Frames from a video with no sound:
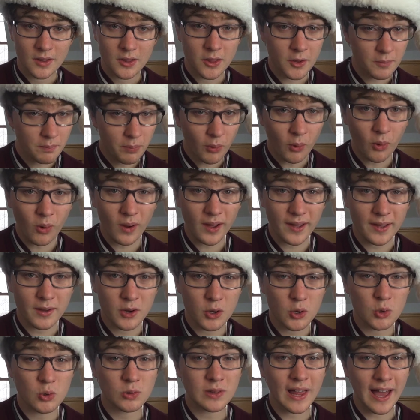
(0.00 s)
The
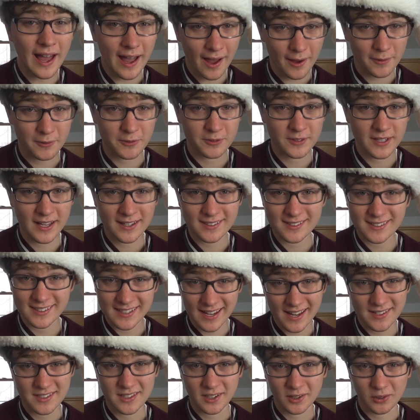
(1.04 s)
Boy Who Laughed at
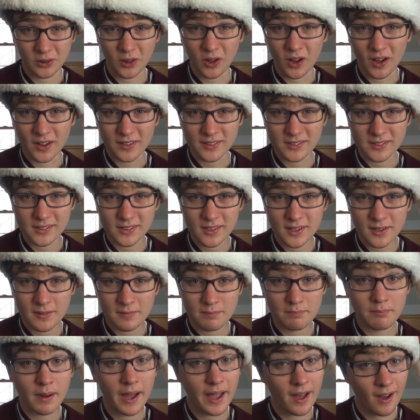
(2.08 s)
Santa Claus
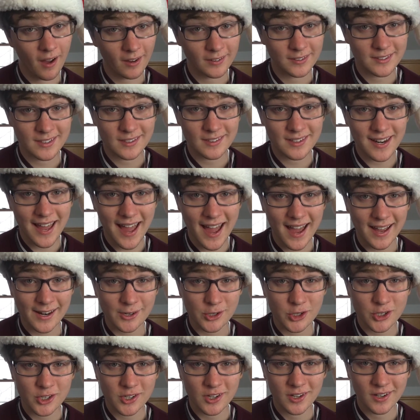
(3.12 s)
by Ogden
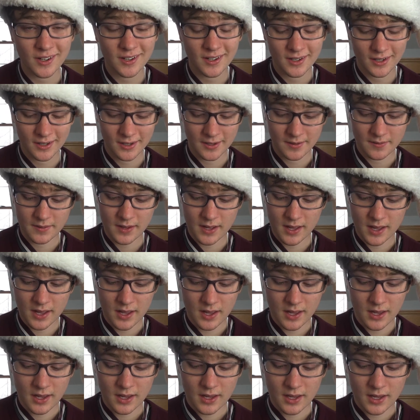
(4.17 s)
Nash.
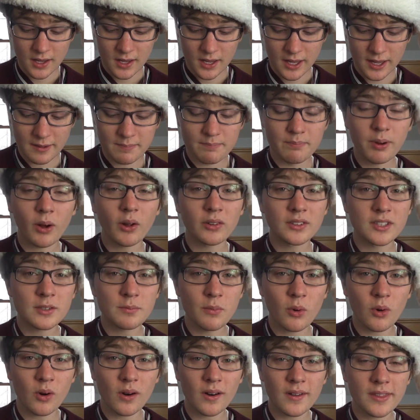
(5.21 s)
In
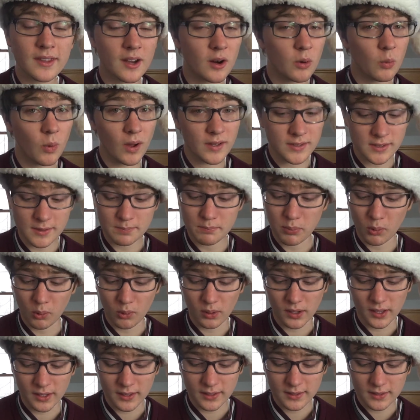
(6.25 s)
Baltimore there was a
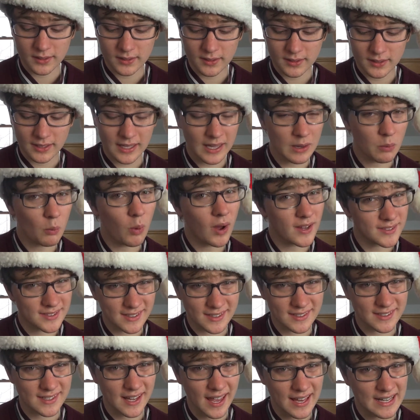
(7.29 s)
boy. He
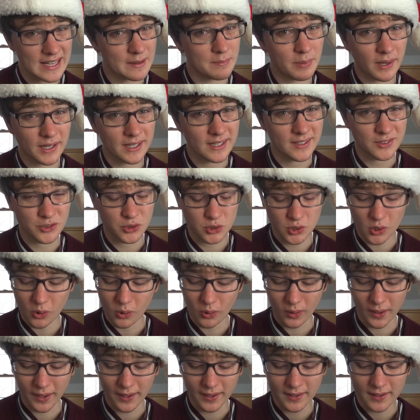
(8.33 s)
wasn't anybody's
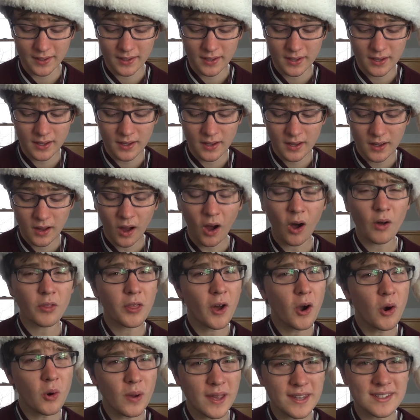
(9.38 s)
joy.
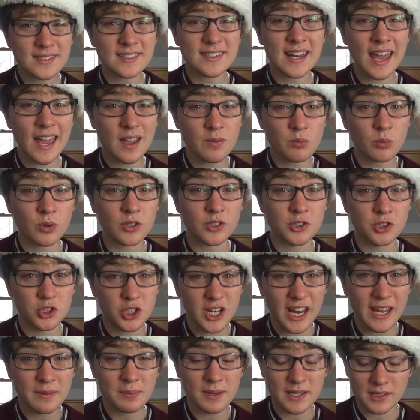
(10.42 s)
Although his name was
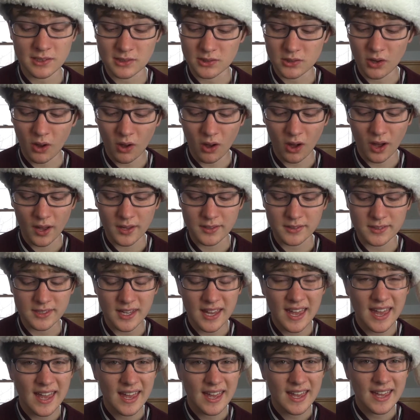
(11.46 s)
J.B.'s
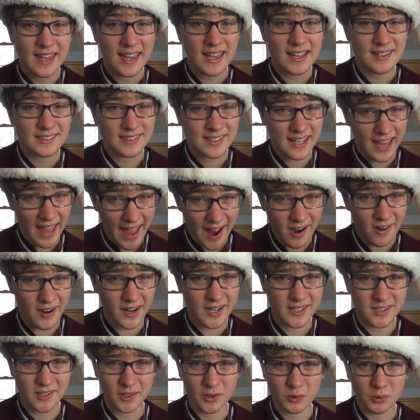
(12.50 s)
Dawes, his
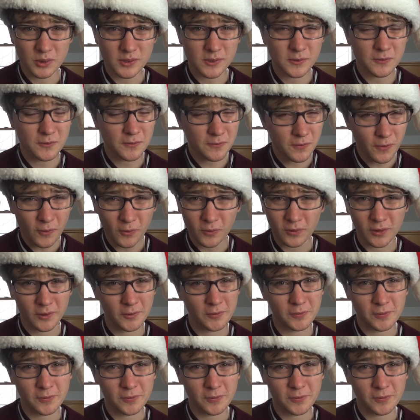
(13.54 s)
character was full of